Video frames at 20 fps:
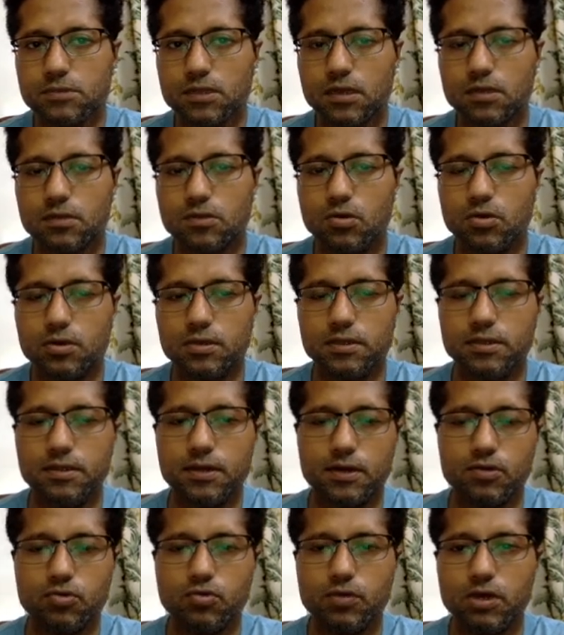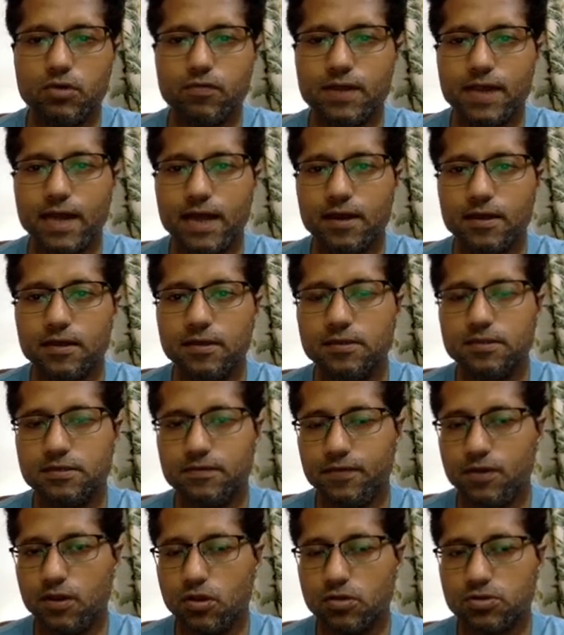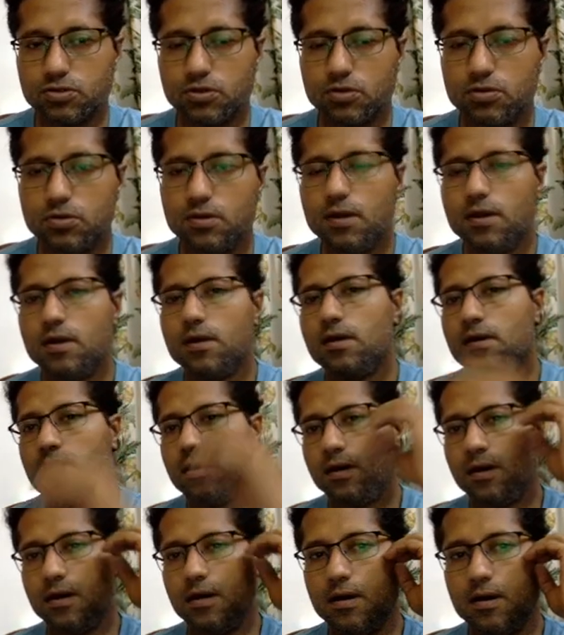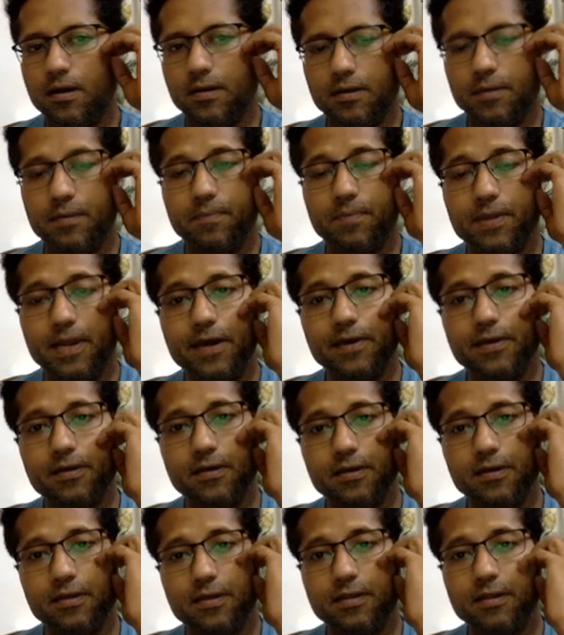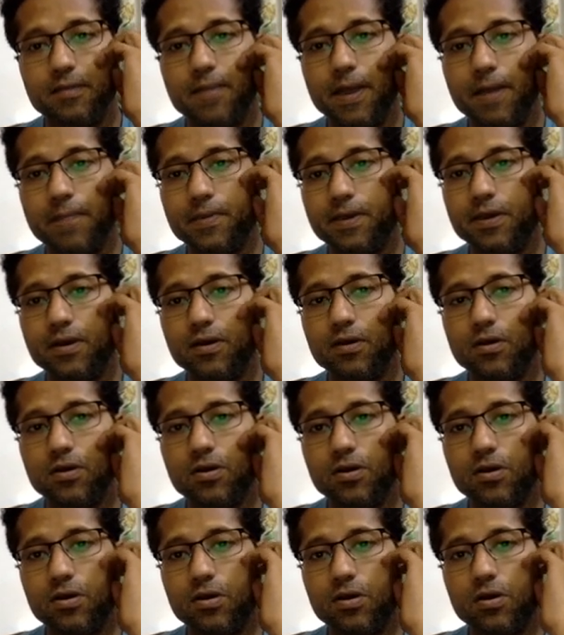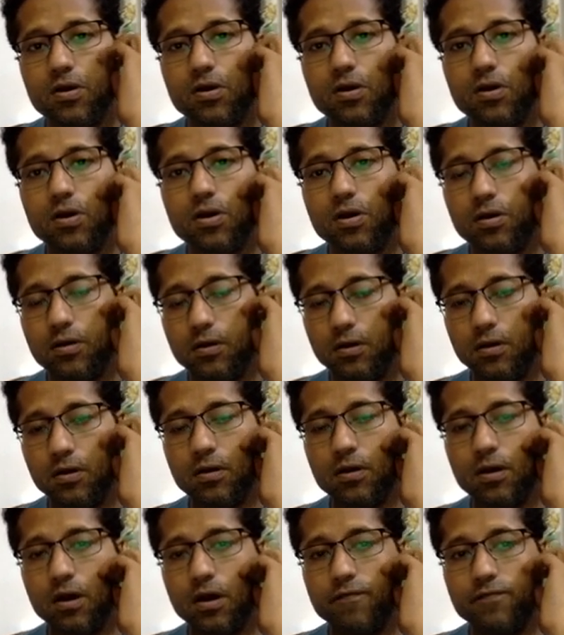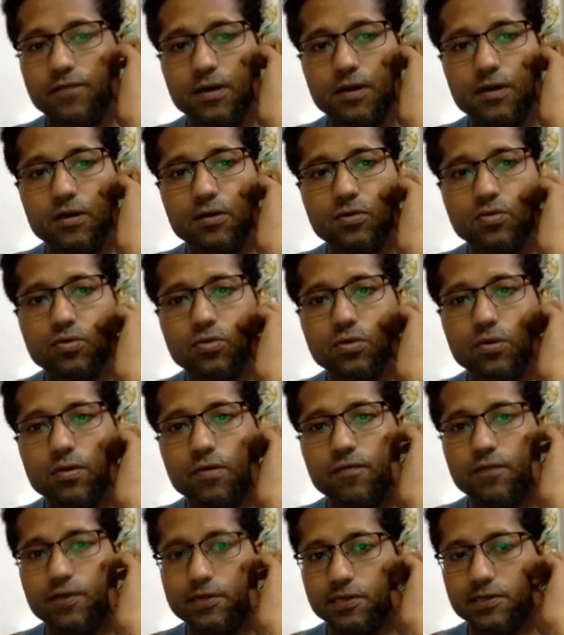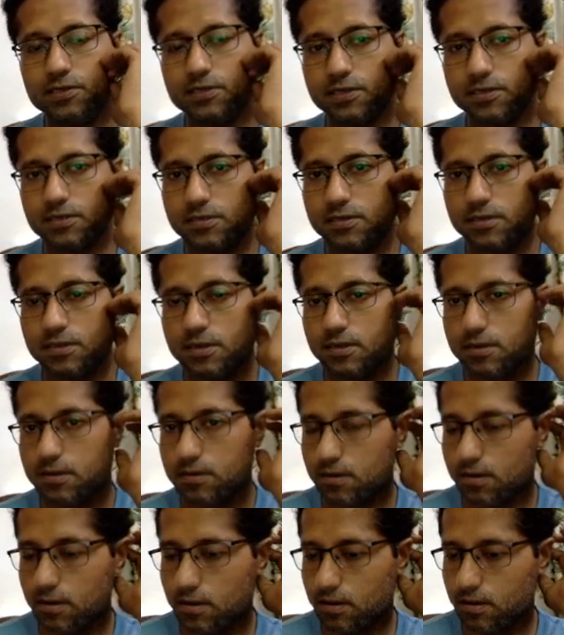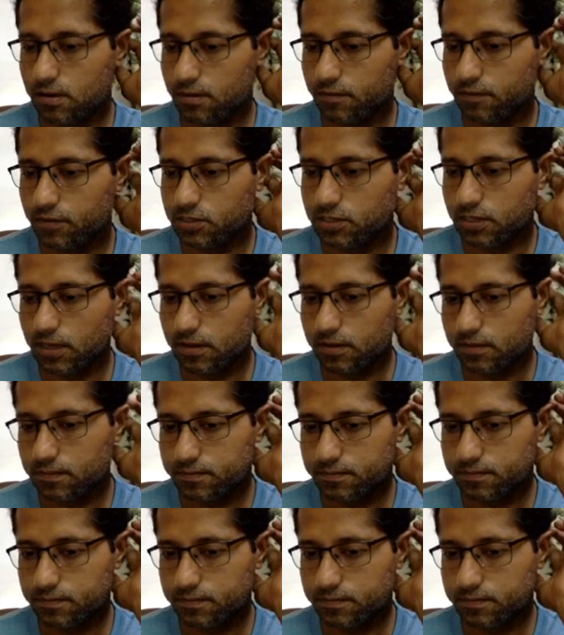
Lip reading: the two equal angles will also imply the mapping of the two vertices, which are